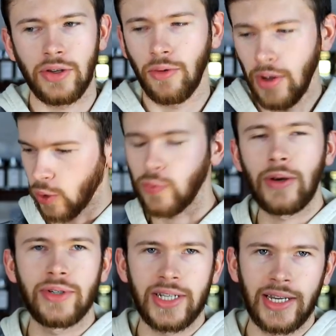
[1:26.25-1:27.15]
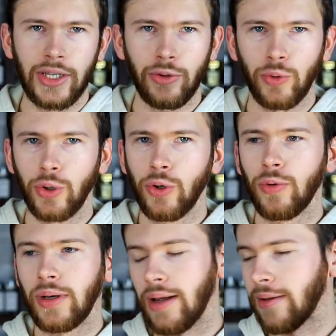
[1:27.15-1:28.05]
So, of course, we were digging
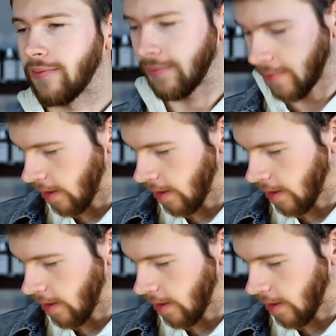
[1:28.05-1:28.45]
through and I